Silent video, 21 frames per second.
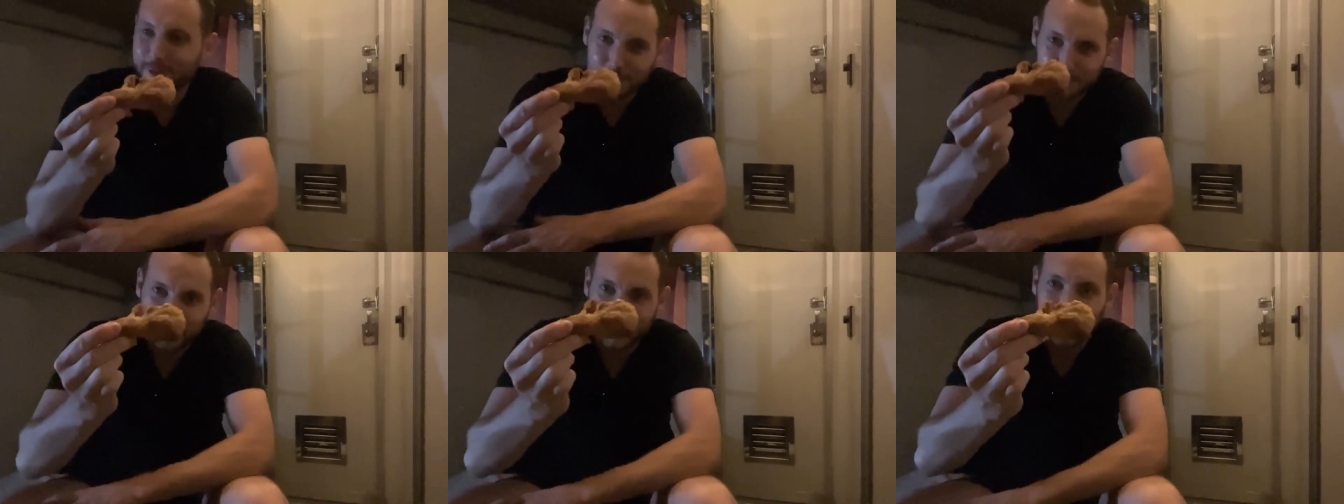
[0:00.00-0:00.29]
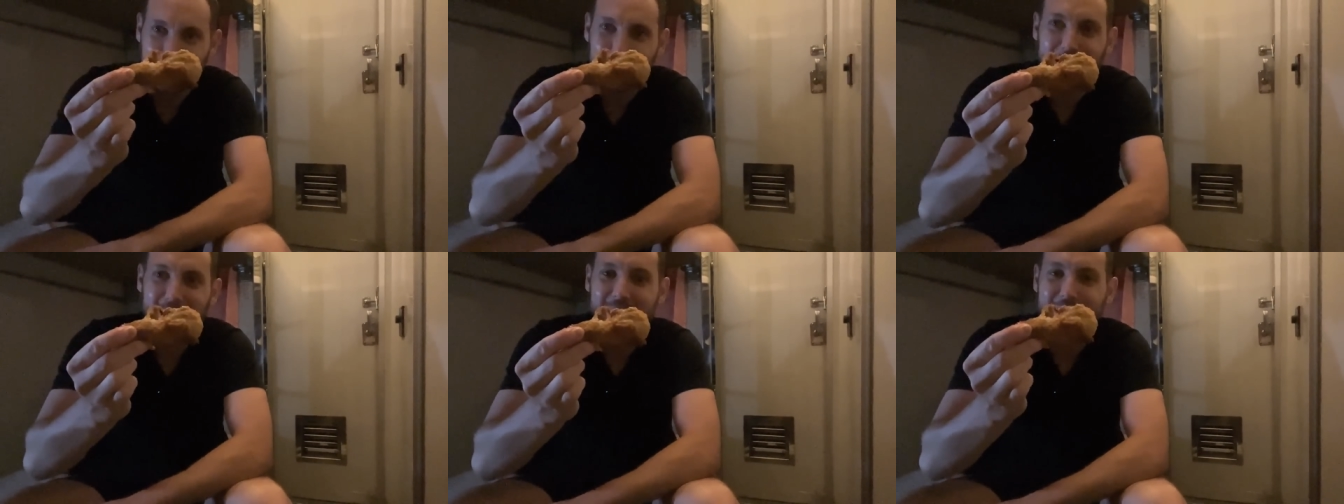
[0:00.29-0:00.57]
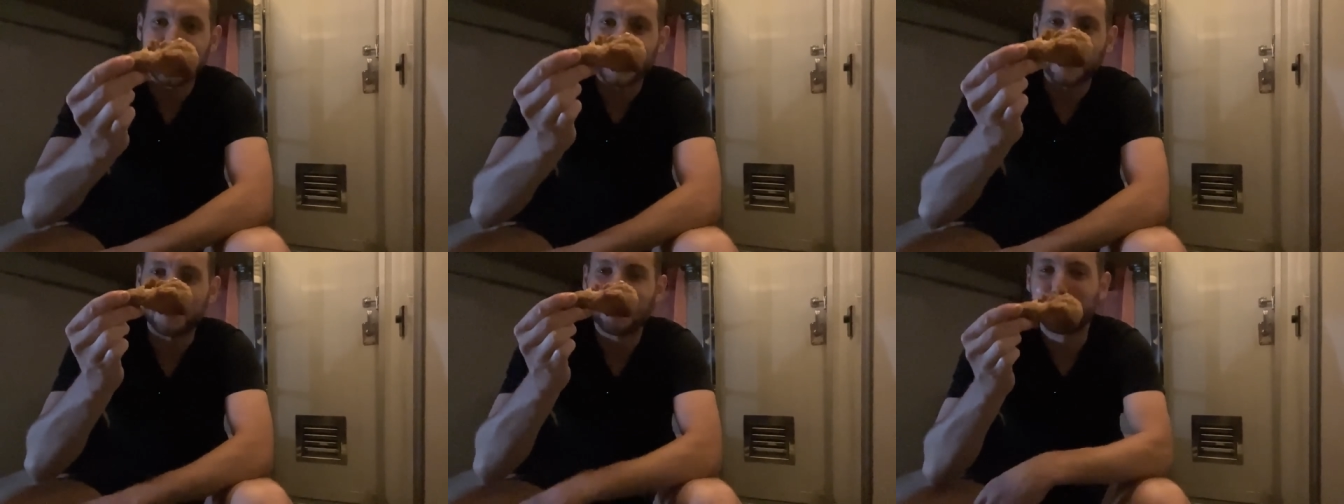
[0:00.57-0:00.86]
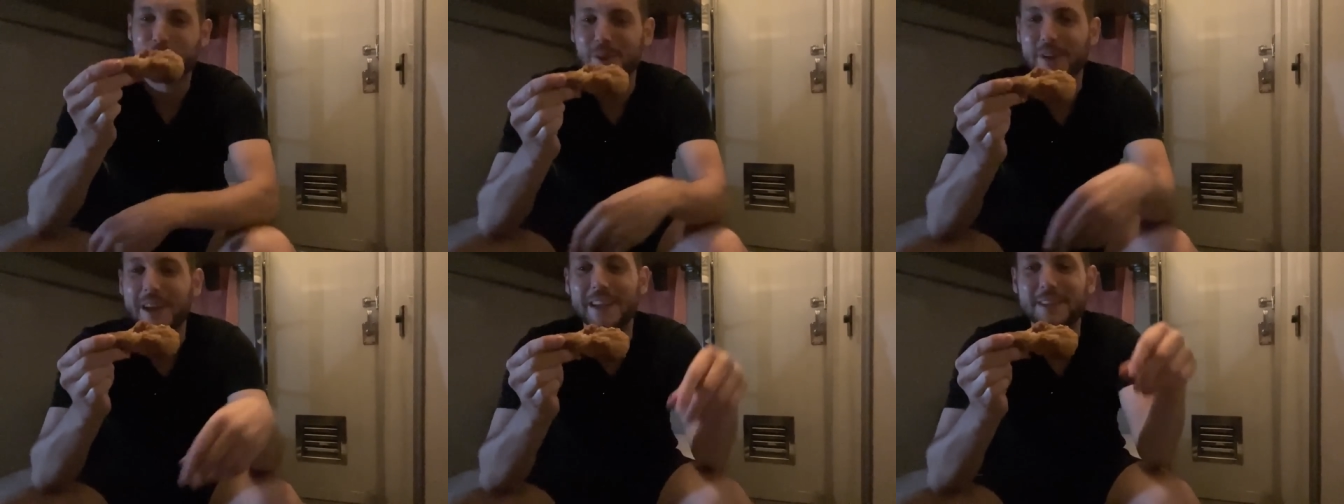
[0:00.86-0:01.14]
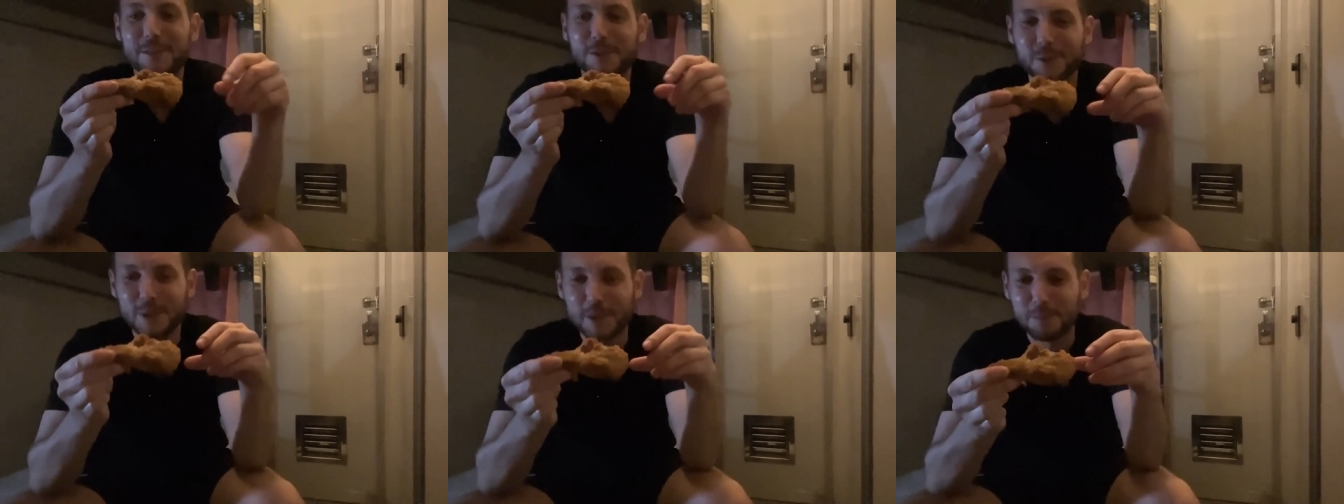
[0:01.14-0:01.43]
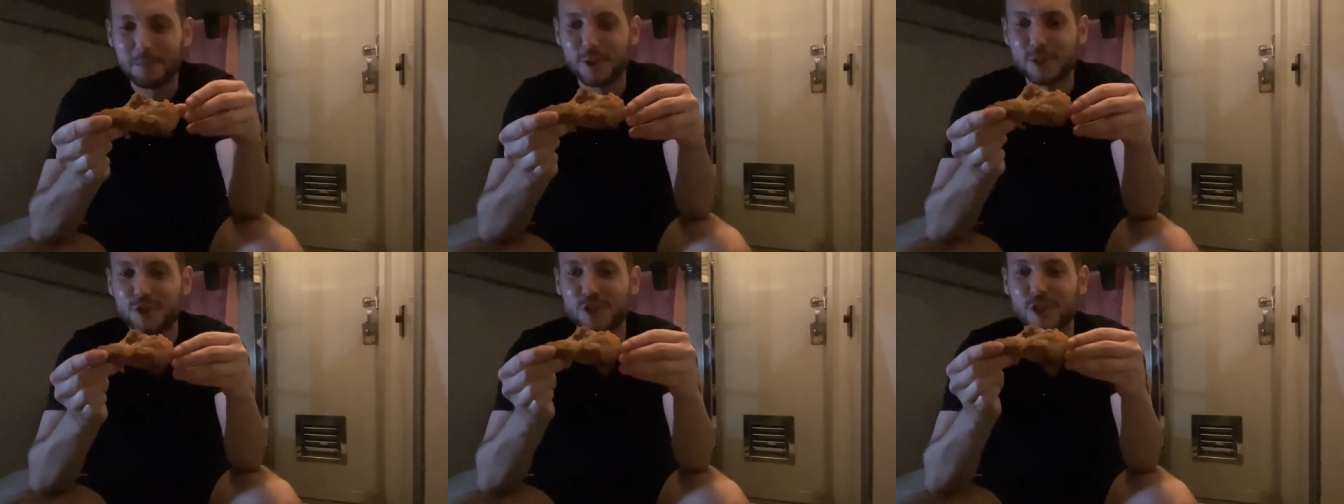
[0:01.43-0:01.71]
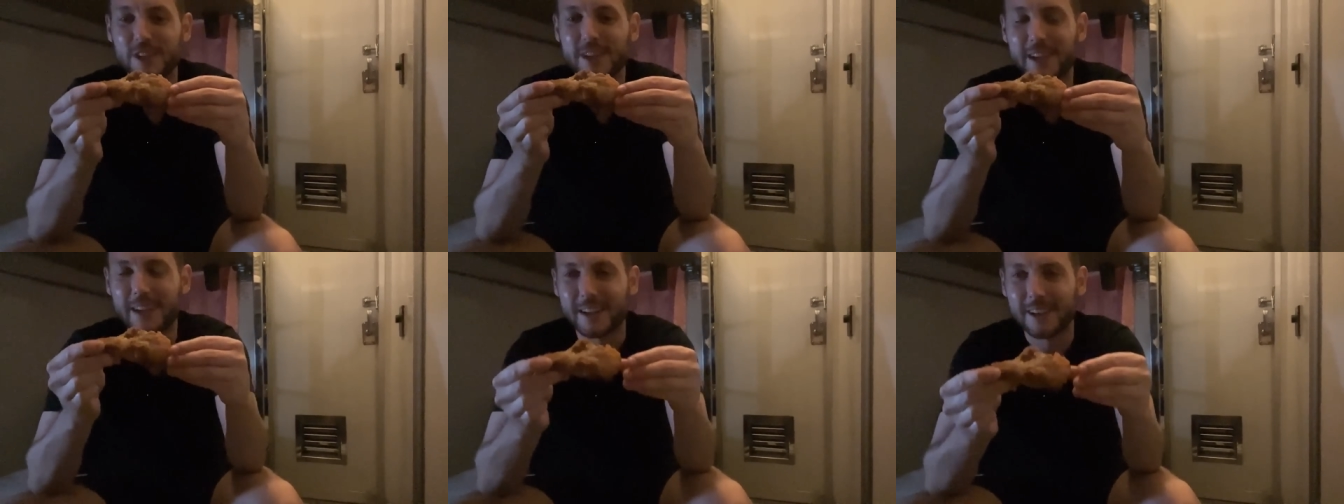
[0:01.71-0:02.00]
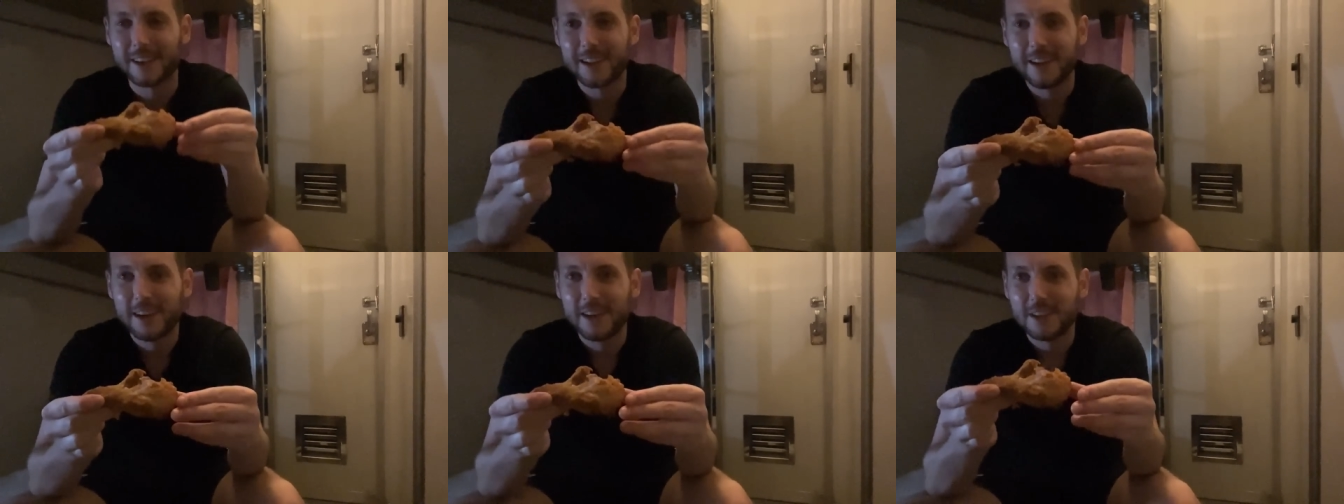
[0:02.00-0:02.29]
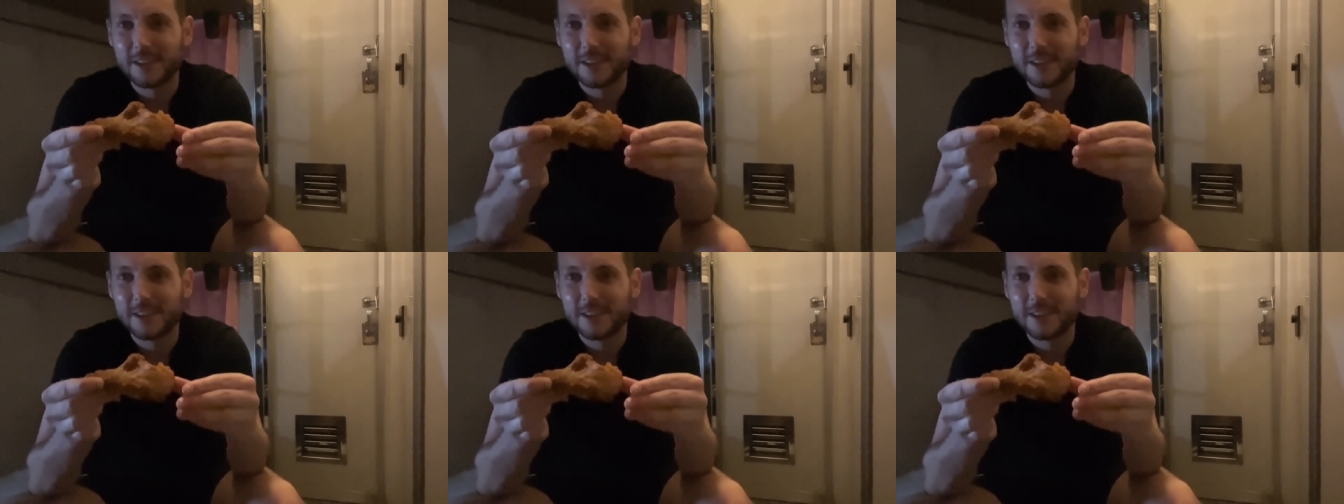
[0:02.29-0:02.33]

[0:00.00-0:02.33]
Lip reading: finally I will get to eat my chicken.